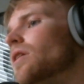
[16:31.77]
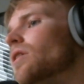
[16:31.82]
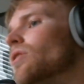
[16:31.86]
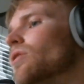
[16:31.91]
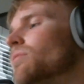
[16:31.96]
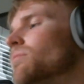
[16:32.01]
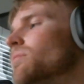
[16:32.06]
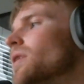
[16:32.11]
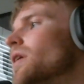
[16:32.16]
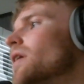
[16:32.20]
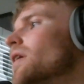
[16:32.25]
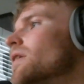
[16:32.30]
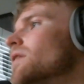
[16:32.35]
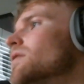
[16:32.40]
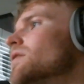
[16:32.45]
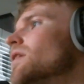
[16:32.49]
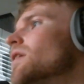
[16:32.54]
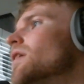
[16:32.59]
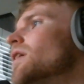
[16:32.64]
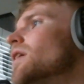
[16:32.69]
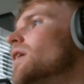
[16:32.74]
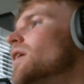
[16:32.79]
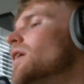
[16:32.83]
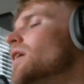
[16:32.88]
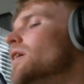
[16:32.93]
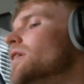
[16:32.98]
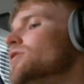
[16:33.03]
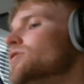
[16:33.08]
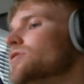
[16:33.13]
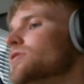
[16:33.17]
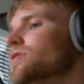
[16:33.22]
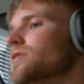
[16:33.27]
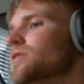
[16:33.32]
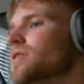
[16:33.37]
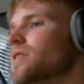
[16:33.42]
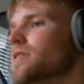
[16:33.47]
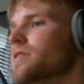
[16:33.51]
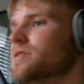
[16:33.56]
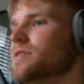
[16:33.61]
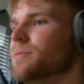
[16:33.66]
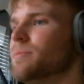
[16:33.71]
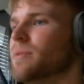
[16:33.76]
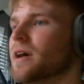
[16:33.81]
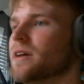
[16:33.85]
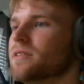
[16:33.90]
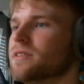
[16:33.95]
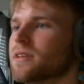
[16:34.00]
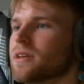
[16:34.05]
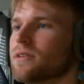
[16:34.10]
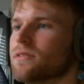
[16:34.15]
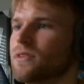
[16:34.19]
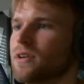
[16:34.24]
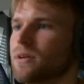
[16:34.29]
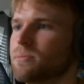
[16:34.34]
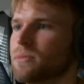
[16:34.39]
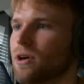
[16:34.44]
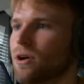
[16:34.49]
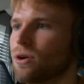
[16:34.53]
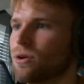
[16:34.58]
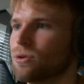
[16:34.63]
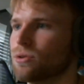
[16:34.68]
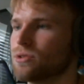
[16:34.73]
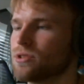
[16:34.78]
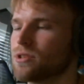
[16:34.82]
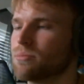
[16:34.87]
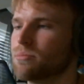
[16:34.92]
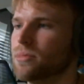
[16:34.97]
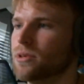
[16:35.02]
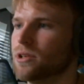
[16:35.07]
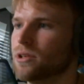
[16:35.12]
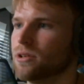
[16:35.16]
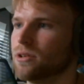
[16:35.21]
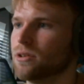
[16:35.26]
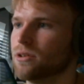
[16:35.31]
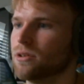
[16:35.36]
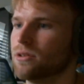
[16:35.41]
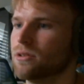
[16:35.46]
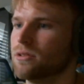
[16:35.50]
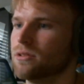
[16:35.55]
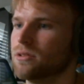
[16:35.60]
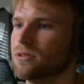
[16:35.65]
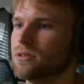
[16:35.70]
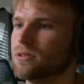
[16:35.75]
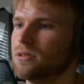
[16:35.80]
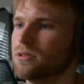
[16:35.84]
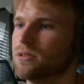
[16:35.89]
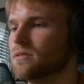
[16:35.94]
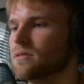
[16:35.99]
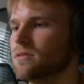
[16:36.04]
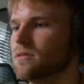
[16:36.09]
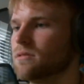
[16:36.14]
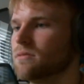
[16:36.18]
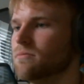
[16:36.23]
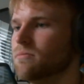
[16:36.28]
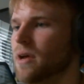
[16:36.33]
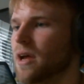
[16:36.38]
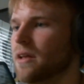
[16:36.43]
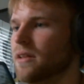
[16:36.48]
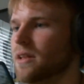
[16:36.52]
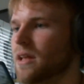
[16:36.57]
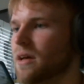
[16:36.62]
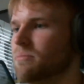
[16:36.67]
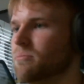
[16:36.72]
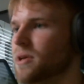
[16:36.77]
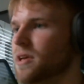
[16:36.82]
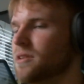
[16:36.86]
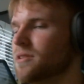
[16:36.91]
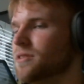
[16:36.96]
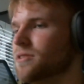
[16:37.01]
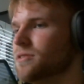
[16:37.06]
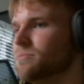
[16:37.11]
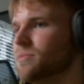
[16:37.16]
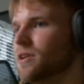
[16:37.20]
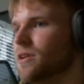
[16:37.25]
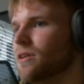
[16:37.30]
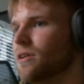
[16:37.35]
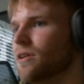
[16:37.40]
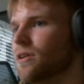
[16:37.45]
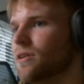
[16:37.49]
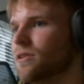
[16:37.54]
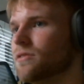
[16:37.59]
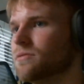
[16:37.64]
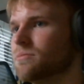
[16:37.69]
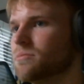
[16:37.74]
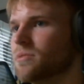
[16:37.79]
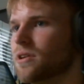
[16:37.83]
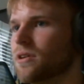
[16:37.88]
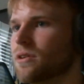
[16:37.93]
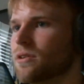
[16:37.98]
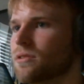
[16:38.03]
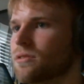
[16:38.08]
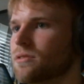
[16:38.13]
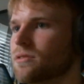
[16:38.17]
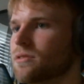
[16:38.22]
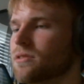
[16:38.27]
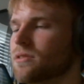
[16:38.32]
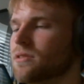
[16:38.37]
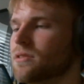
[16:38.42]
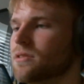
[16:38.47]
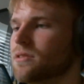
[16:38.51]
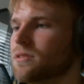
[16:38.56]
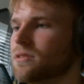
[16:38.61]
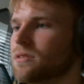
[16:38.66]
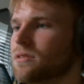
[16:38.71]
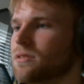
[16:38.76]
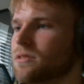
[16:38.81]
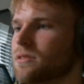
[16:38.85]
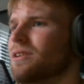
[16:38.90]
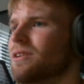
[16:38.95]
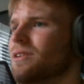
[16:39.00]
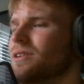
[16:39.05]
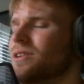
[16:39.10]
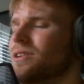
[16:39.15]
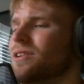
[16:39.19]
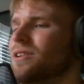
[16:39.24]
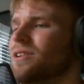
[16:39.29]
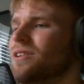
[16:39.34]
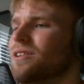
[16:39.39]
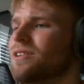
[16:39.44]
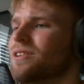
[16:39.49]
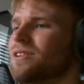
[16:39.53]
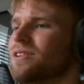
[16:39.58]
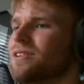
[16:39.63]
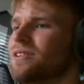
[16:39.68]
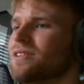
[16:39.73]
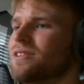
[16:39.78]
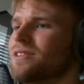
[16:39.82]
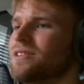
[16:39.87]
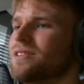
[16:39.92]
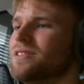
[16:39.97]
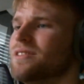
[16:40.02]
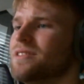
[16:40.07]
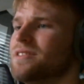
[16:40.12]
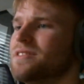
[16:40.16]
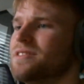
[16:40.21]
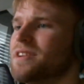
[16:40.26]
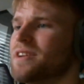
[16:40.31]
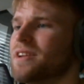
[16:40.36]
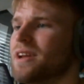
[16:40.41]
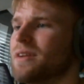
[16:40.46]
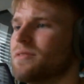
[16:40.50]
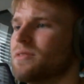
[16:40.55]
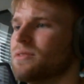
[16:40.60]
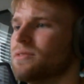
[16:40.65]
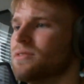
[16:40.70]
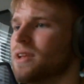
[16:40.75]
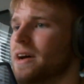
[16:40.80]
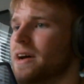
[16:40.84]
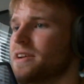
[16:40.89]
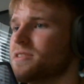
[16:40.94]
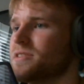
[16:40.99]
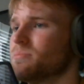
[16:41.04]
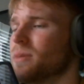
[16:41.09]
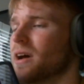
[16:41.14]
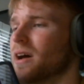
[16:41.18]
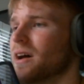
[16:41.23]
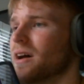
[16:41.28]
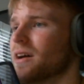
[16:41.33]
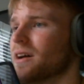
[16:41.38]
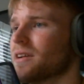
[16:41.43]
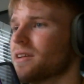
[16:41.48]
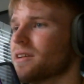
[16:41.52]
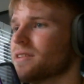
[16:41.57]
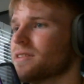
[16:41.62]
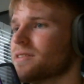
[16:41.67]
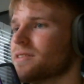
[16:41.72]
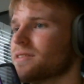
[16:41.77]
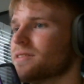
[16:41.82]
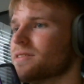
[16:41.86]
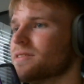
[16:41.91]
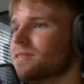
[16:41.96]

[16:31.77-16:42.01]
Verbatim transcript: Oh my gosh, he is about to give up the host, bro. Man, that pisses me off, bro. Oh, is he gonna have a flashback?